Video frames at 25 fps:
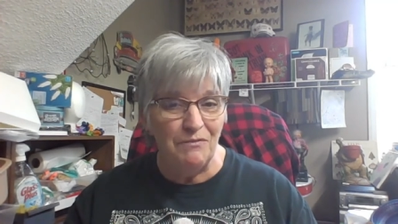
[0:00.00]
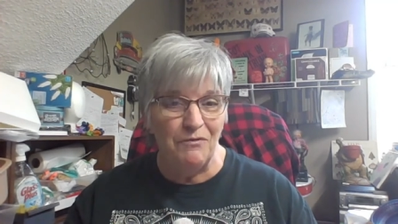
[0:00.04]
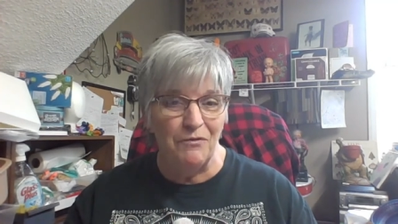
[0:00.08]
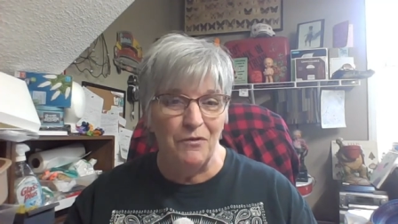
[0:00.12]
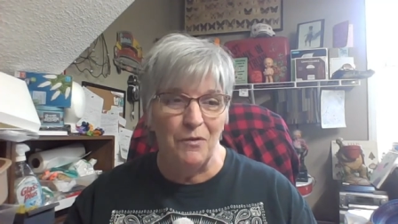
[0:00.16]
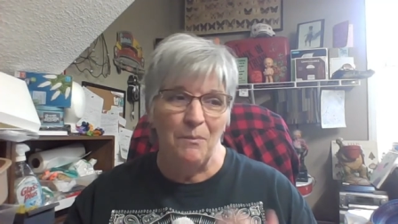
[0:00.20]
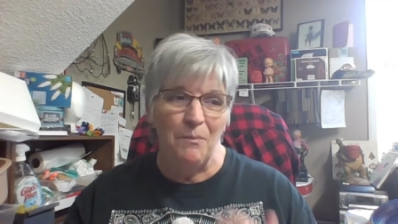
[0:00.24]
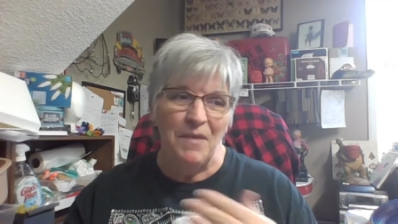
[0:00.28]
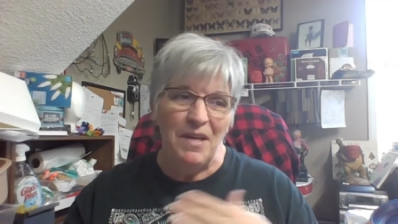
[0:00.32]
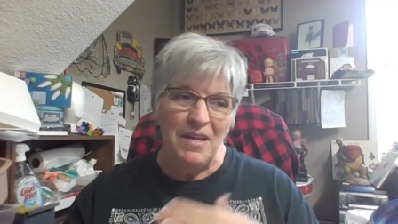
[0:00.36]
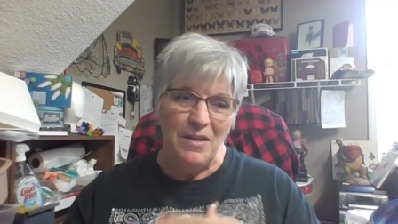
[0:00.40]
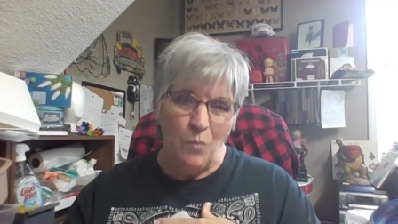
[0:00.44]
for
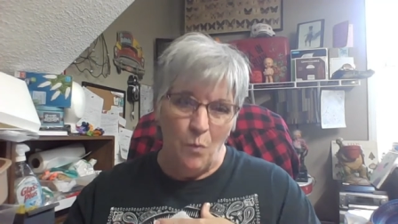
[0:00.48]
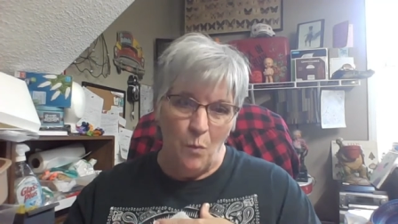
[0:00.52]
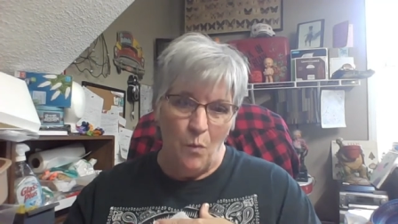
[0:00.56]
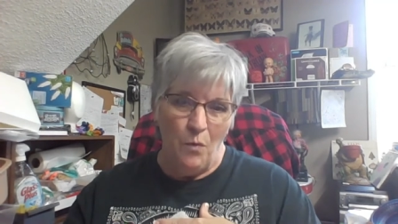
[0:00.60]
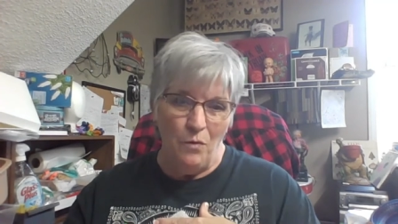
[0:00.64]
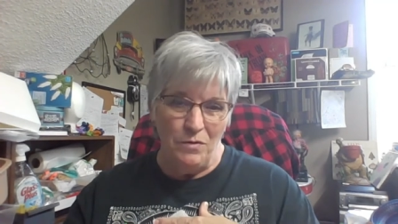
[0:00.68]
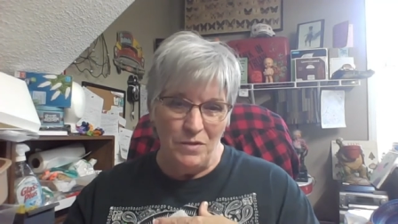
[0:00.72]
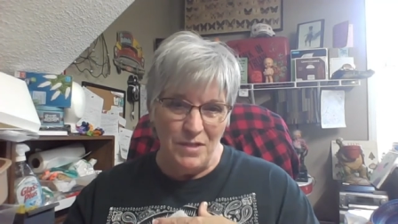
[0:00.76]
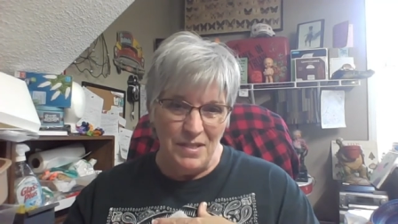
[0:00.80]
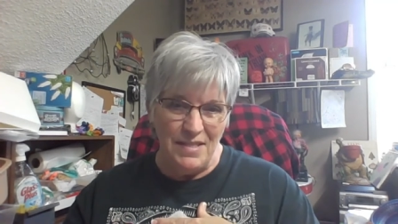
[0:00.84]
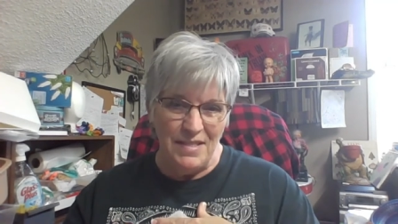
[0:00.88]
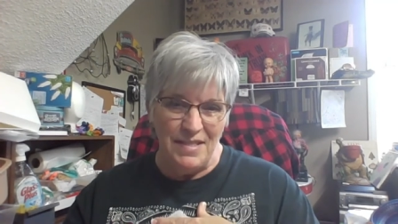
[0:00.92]
me to
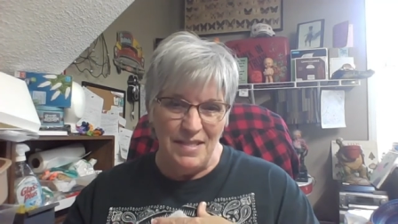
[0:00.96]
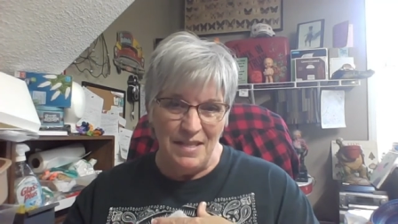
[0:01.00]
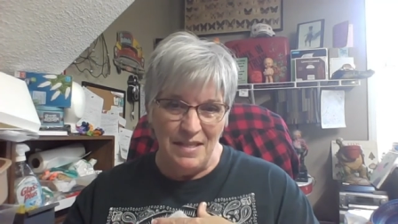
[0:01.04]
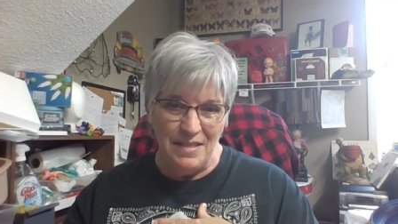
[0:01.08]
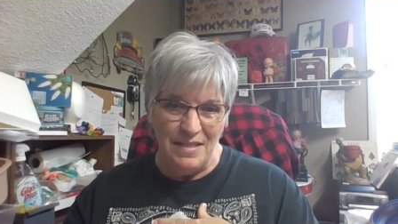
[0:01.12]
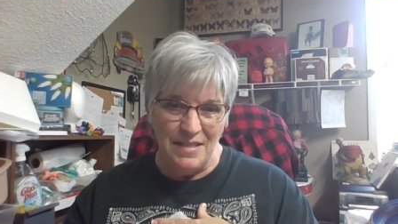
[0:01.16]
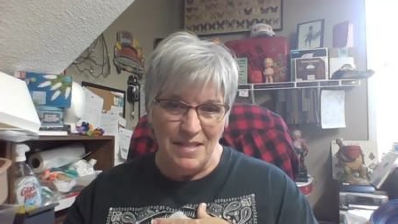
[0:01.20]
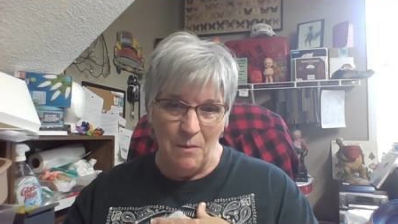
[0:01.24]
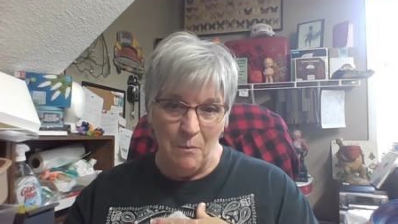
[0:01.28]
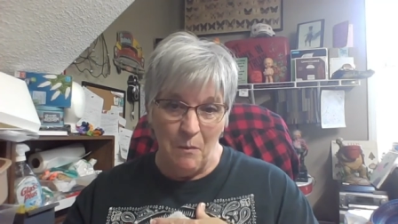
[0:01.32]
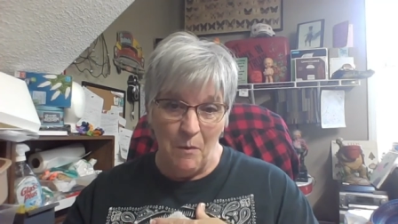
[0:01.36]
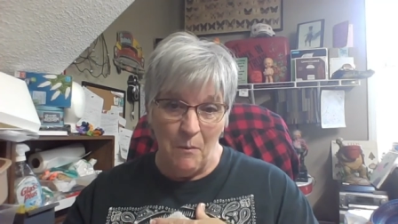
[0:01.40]
want to send
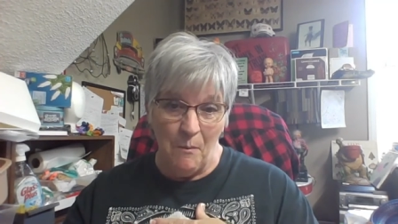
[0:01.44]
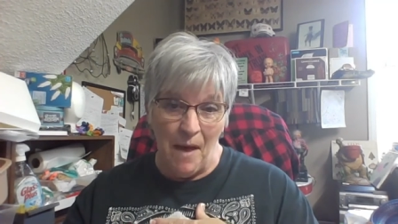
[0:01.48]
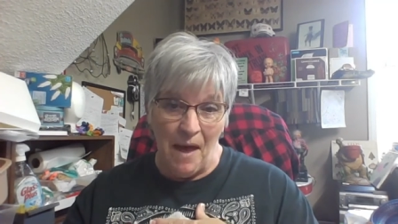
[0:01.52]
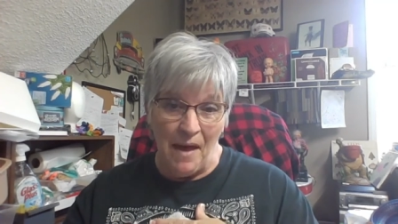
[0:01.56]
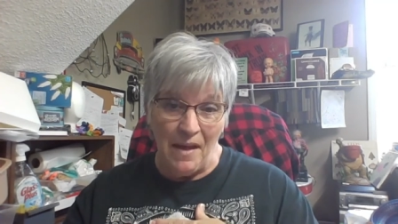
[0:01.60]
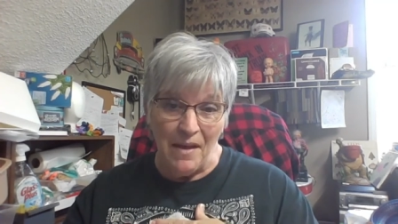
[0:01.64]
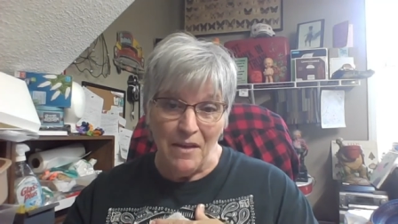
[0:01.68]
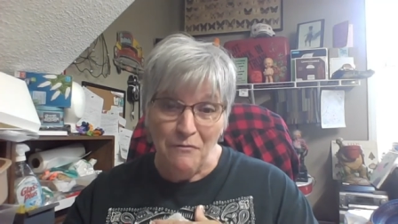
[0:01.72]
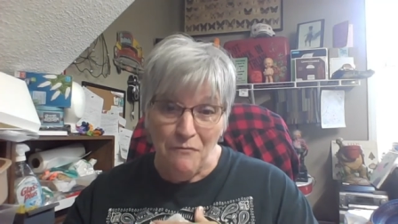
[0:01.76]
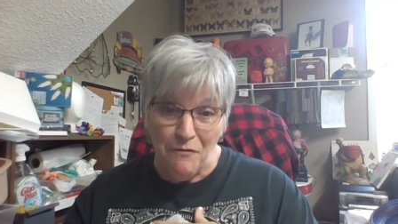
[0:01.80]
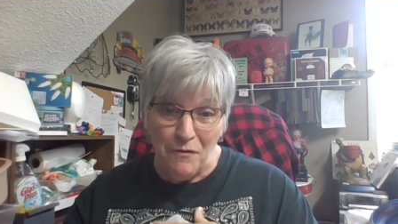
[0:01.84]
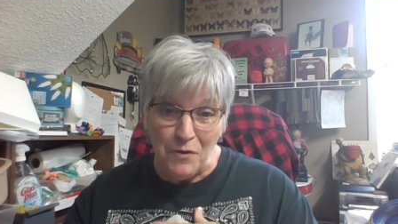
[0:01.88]
some of my
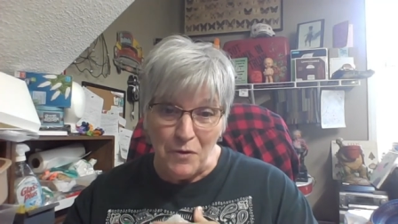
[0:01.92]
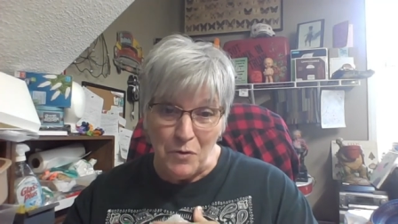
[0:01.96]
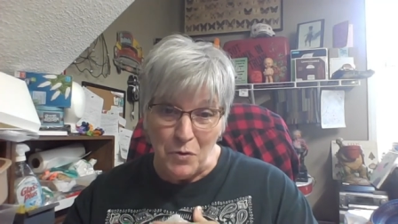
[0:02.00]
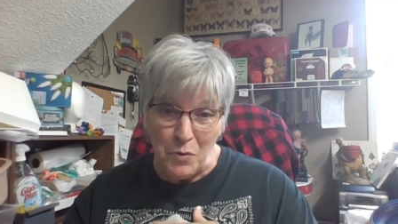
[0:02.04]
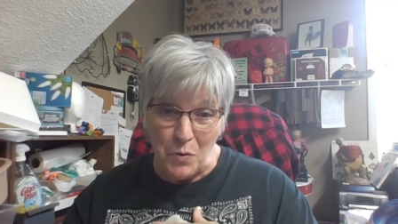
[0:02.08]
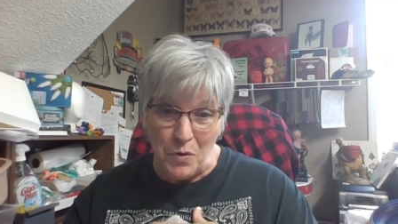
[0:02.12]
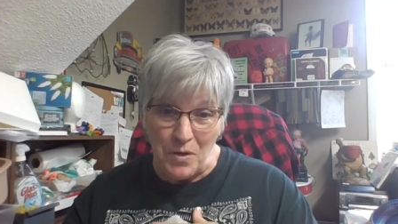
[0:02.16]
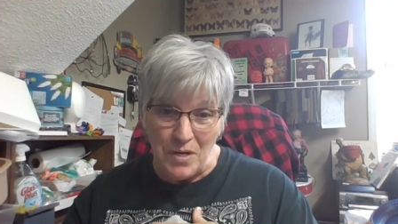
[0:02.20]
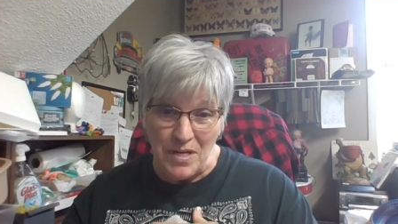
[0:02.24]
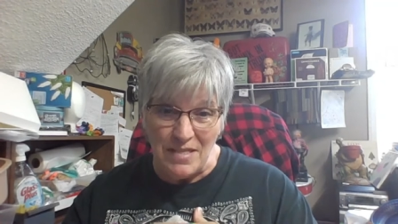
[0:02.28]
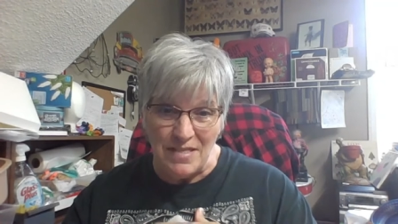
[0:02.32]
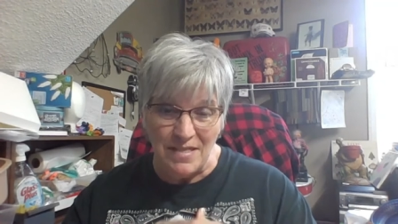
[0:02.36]

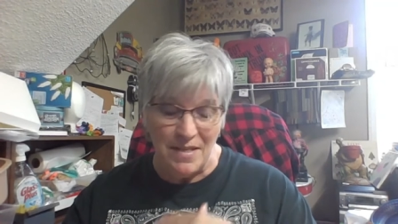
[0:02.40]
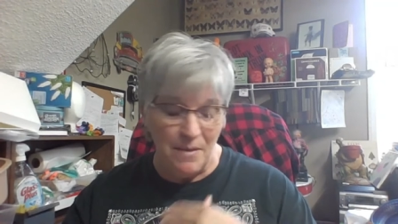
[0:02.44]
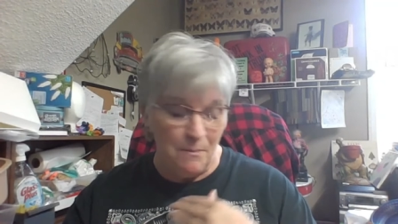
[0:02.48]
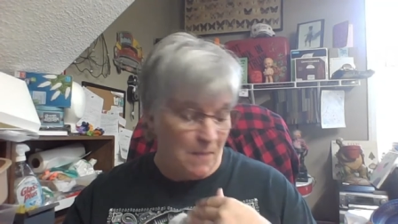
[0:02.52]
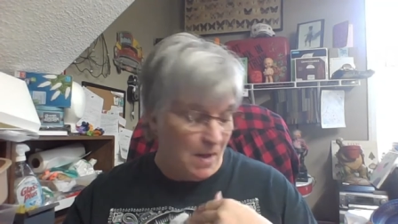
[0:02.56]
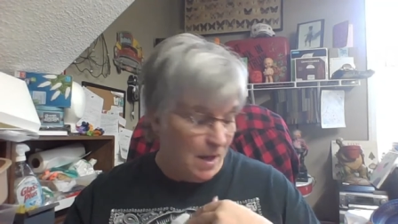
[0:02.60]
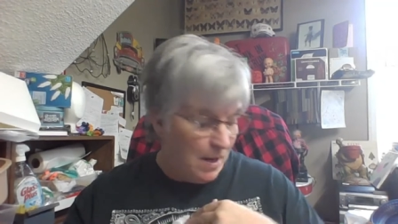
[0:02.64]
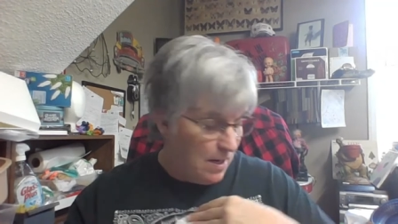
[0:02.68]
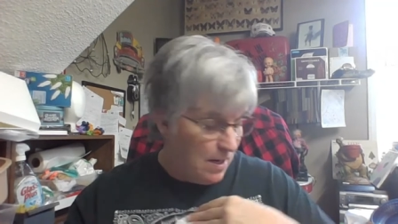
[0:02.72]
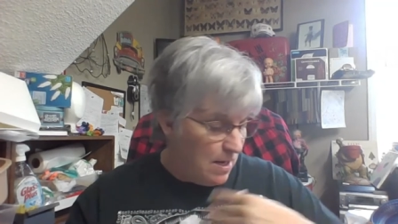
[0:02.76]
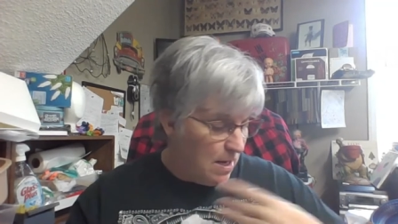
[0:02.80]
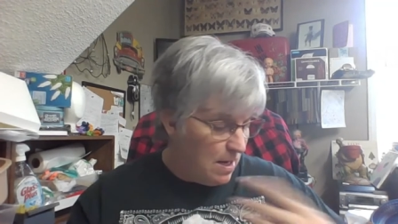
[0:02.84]
inventory to
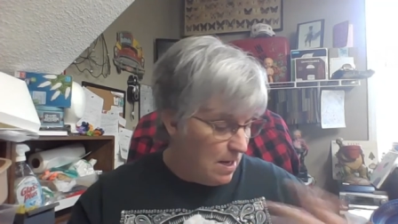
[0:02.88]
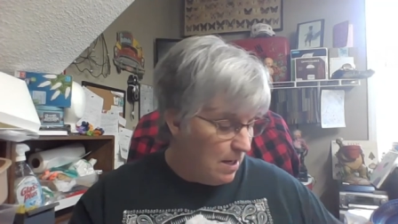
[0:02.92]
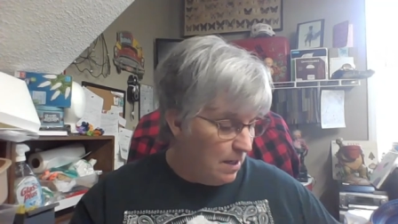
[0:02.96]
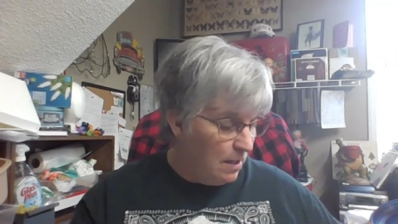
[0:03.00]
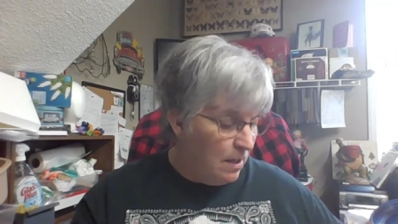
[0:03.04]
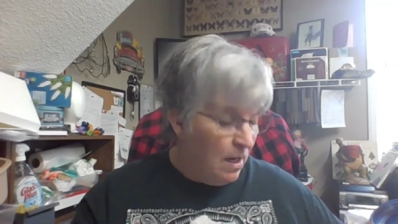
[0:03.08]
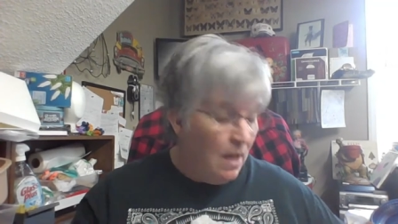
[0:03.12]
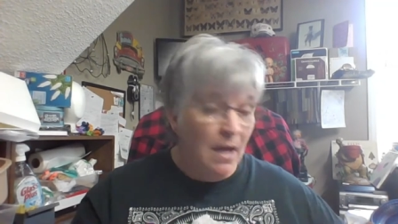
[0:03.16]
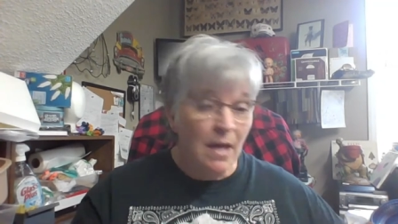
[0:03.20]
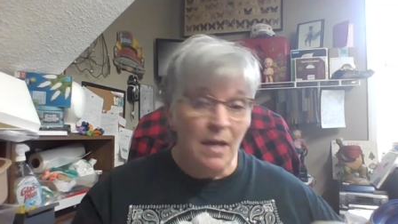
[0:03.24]
somebody in.